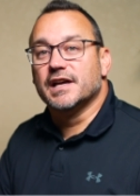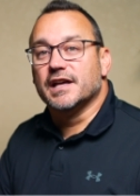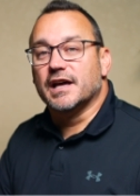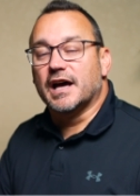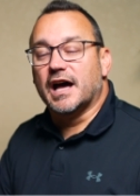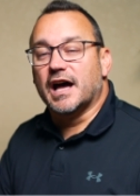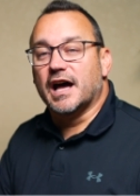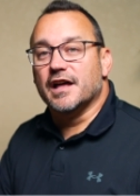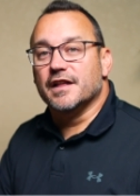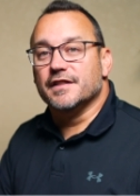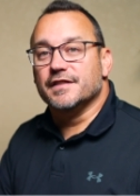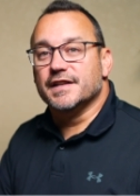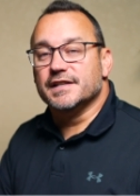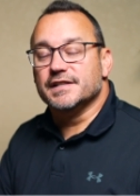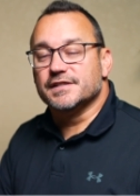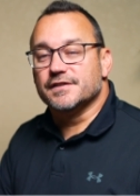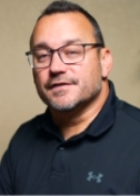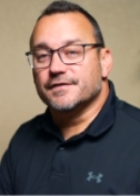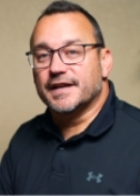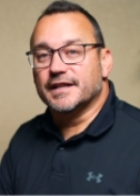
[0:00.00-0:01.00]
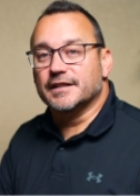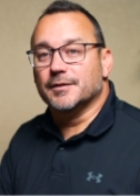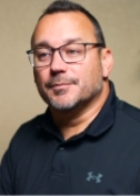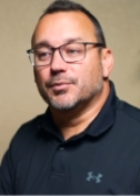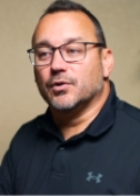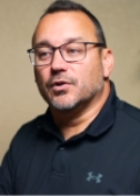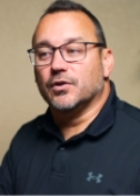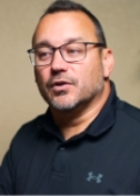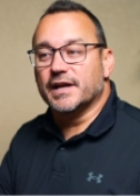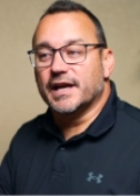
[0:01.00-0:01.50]
uh, that is
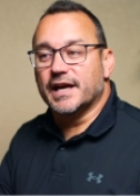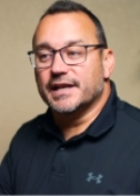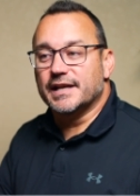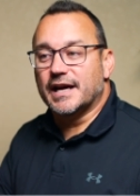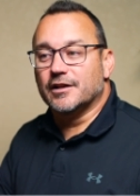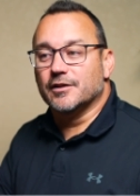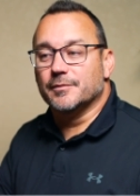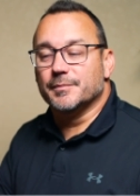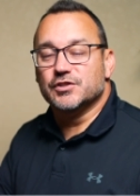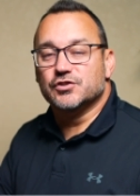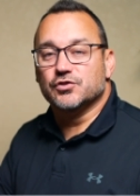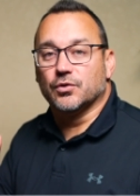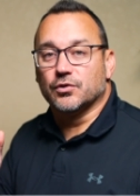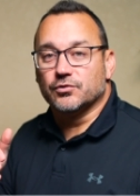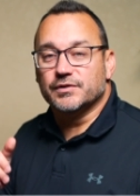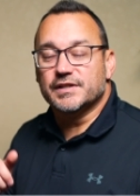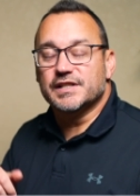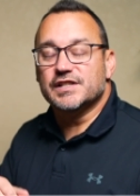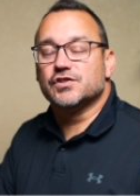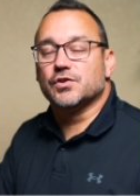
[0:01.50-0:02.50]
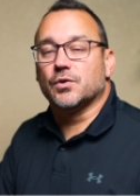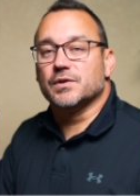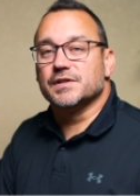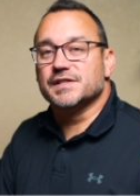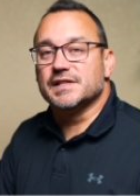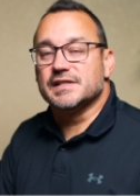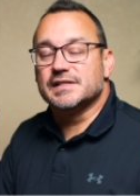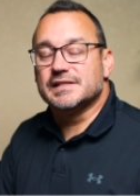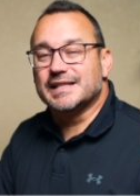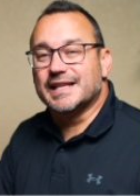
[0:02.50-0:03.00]
available and Elementor
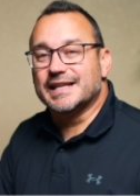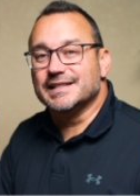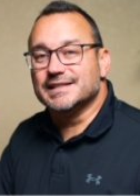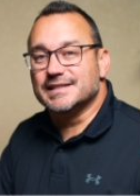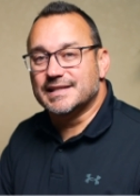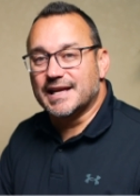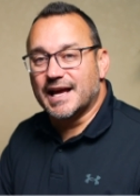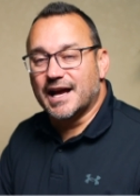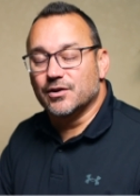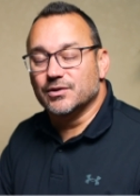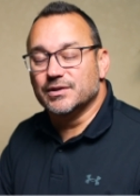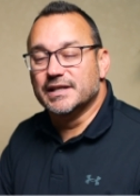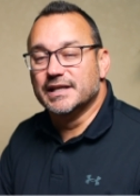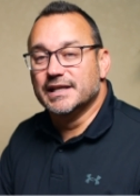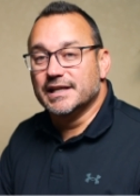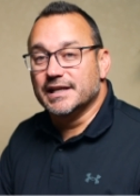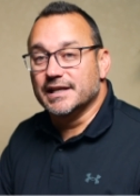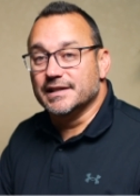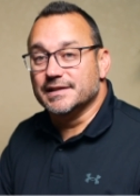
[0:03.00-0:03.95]
resources linked down in